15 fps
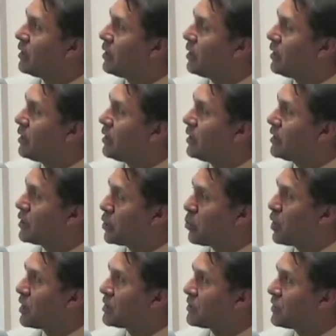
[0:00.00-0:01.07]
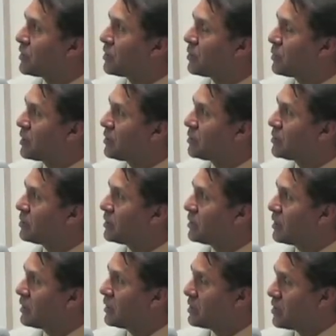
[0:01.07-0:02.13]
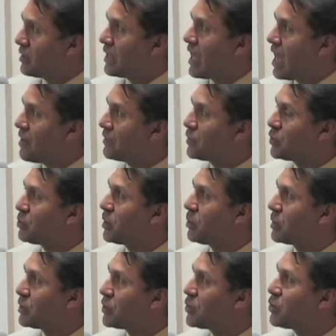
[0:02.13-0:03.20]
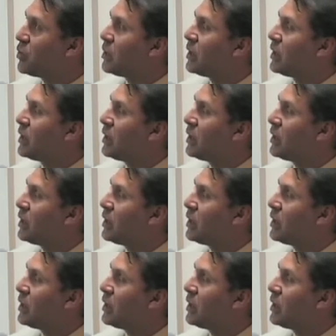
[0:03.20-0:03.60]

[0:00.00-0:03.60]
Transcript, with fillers: uh, uh, an enterprise fund that we don't necessarily have to, but we do